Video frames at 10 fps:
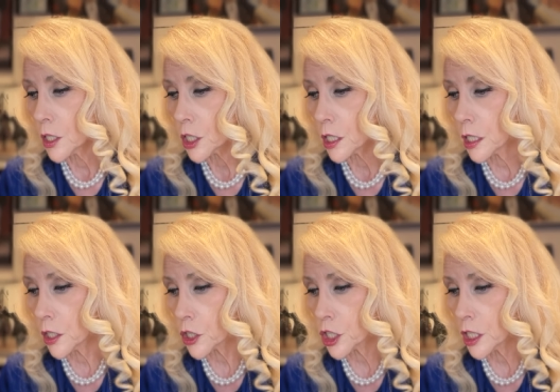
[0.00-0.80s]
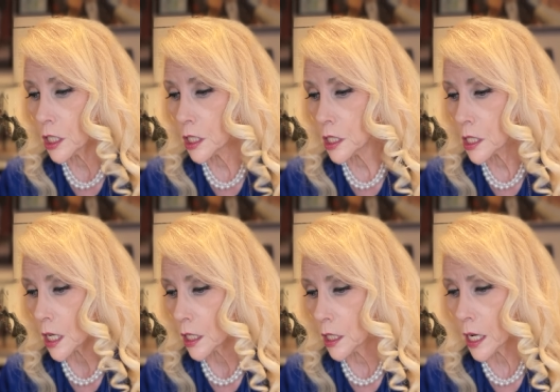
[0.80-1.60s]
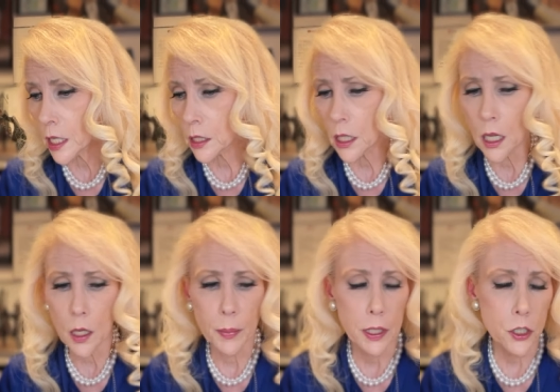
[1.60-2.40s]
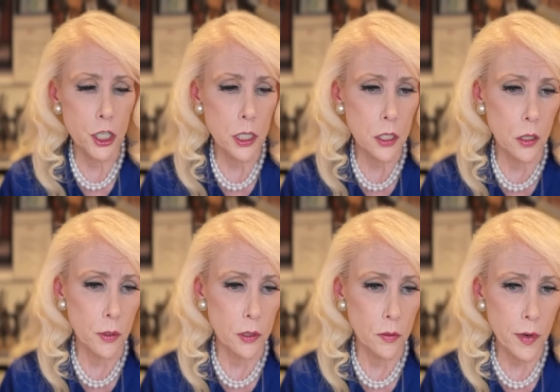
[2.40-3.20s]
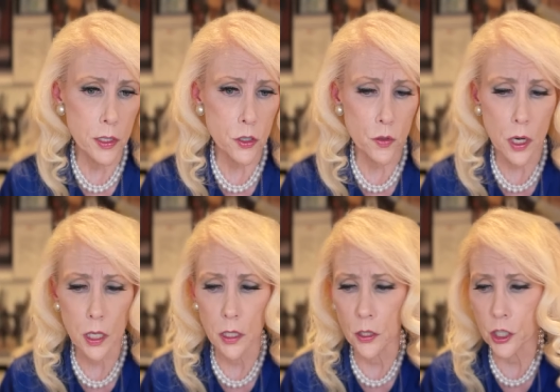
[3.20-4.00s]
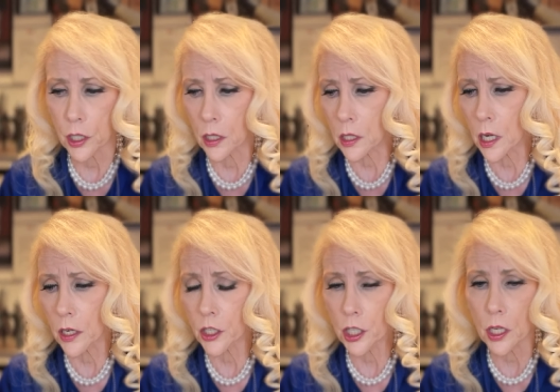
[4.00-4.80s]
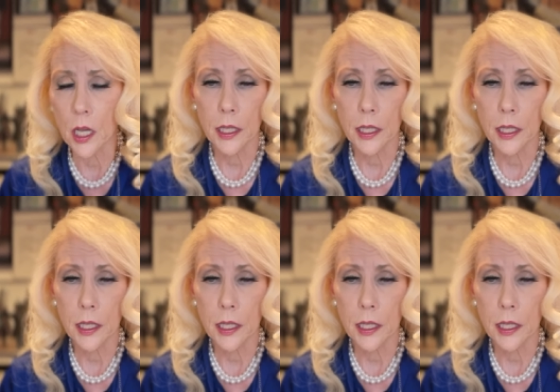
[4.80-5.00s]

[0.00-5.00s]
here she is at a nightclub, here she is going to a restaurant, here she is there, here she is.